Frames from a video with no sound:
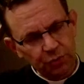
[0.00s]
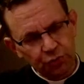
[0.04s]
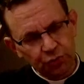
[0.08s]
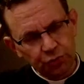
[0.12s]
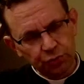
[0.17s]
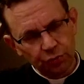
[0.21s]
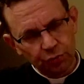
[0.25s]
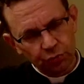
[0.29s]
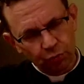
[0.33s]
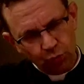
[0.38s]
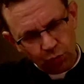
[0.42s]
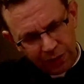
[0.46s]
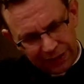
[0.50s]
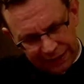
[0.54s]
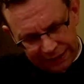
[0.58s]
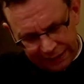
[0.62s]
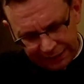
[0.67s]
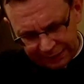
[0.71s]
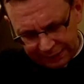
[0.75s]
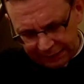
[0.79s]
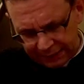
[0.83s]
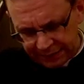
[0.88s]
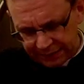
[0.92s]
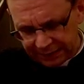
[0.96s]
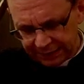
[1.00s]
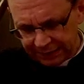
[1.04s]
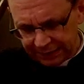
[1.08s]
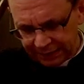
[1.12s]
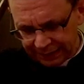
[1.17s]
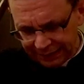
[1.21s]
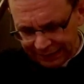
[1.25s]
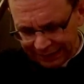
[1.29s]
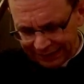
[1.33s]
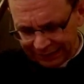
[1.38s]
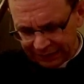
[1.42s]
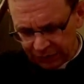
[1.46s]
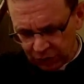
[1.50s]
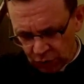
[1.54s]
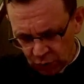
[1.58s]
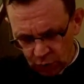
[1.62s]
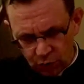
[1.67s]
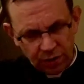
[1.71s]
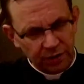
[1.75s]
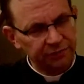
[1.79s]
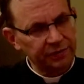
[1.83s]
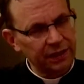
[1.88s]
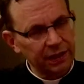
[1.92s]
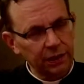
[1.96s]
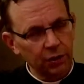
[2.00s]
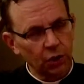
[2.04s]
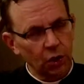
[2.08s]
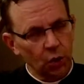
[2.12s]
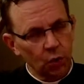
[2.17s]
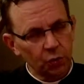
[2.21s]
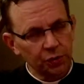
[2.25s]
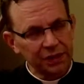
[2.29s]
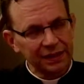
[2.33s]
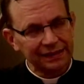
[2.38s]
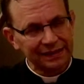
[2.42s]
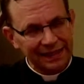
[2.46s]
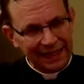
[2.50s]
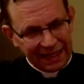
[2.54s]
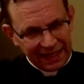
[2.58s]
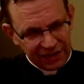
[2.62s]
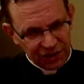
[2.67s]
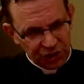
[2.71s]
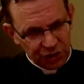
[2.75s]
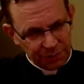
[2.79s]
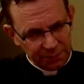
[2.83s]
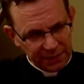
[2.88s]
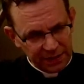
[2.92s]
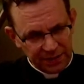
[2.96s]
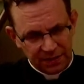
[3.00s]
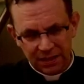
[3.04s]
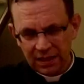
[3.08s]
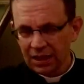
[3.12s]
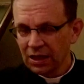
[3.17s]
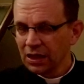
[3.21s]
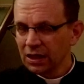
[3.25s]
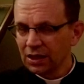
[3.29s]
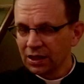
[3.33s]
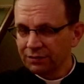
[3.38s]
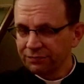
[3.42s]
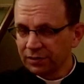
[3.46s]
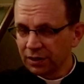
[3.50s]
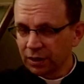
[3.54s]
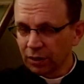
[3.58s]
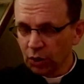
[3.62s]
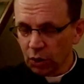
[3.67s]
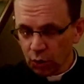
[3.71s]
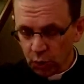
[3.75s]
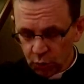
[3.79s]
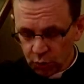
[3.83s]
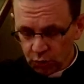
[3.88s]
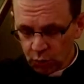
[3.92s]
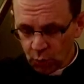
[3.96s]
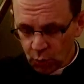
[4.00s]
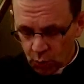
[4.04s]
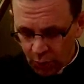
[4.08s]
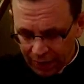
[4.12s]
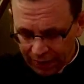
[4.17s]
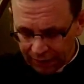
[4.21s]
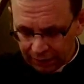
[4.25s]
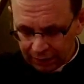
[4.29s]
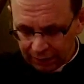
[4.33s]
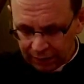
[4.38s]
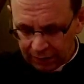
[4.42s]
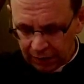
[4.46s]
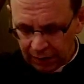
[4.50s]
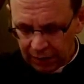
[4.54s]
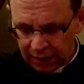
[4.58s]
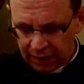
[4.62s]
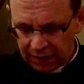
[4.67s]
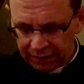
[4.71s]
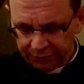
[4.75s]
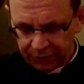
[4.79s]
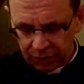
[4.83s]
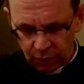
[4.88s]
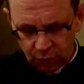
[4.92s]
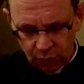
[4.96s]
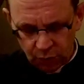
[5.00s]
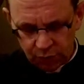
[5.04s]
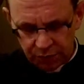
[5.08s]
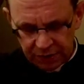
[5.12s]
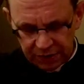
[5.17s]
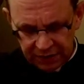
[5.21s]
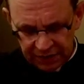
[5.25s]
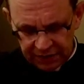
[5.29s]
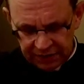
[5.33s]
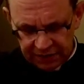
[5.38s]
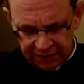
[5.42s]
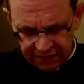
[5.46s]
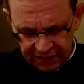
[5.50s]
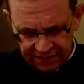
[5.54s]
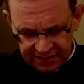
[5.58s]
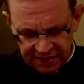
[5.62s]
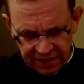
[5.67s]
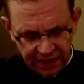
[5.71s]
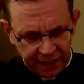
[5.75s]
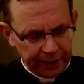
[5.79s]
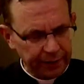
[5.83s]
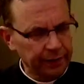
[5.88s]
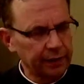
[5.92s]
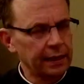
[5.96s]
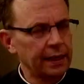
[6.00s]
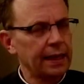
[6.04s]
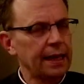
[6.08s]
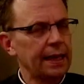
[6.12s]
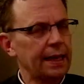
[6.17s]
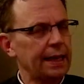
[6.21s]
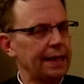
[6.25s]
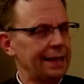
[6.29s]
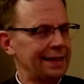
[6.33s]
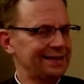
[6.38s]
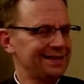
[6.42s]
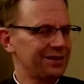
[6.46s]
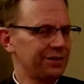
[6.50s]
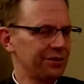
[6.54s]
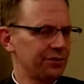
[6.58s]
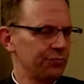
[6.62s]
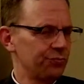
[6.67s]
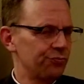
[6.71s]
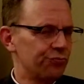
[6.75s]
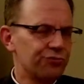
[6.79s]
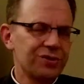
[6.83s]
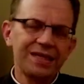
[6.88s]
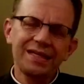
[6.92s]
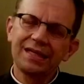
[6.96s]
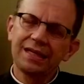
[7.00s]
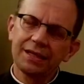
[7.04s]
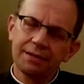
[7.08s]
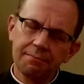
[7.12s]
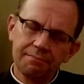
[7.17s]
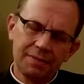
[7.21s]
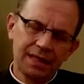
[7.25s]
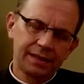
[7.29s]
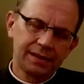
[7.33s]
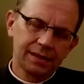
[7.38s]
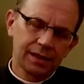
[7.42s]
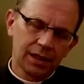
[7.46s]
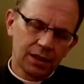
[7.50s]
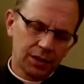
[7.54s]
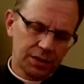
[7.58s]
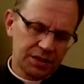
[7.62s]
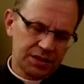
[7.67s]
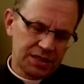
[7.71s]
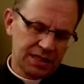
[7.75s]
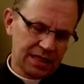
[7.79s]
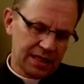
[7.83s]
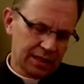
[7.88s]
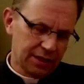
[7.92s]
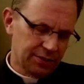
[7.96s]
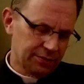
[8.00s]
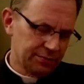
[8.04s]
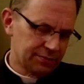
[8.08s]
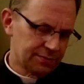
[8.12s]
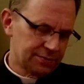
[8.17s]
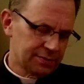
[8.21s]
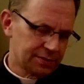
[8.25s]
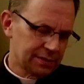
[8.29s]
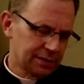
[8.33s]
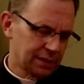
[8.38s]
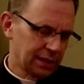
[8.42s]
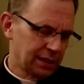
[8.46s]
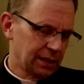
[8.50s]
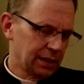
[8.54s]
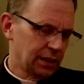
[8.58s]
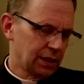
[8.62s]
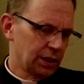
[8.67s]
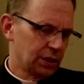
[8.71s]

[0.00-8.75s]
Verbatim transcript: mutual willingness to let go of our own attachments, of our own will, of our own de- desire, and recommit ourselves